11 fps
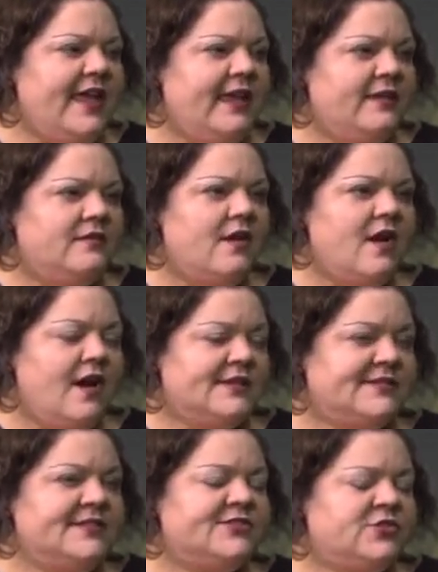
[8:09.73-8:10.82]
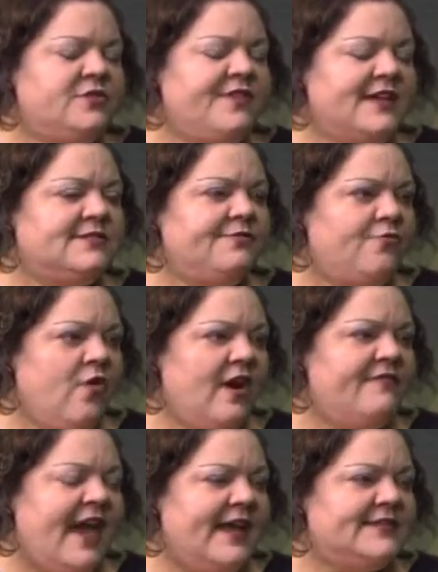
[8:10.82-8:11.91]
Since 2004,
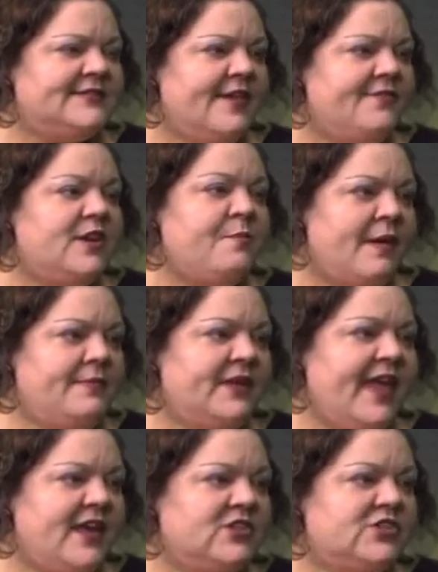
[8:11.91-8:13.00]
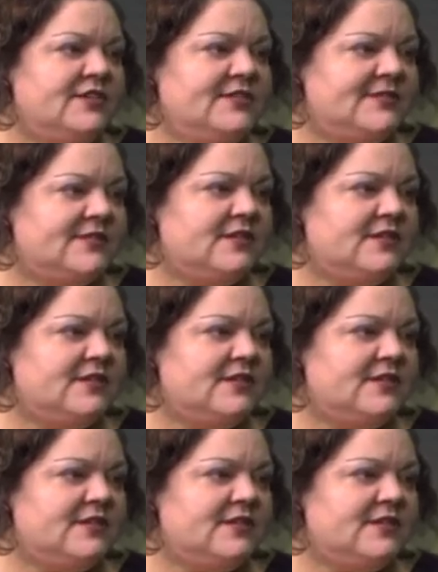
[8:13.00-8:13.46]
I've had 70 publications.